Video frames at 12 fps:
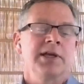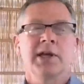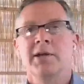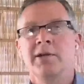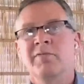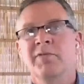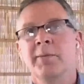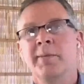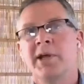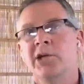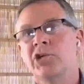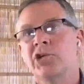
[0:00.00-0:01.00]
they get
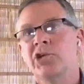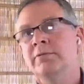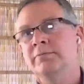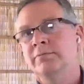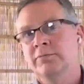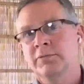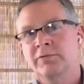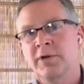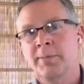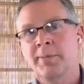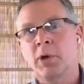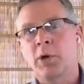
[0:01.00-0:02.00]
information
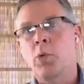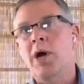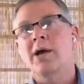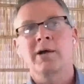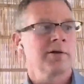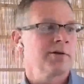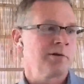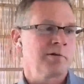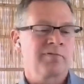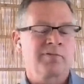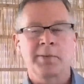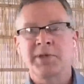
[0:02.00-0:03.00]
from the wild
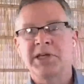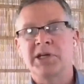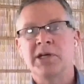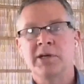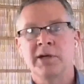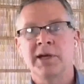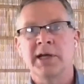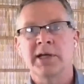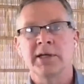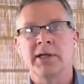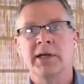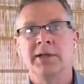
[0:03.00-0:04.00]
or from the
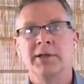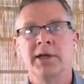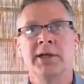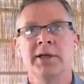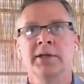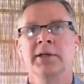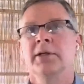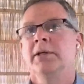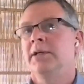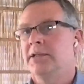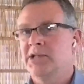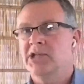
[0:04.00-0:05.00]
internet, and then
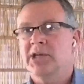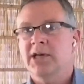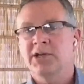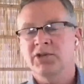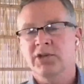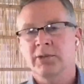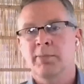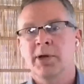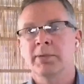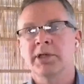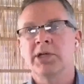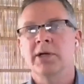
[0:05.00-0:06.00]
in this case, the
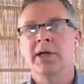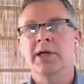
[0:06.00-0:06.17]
public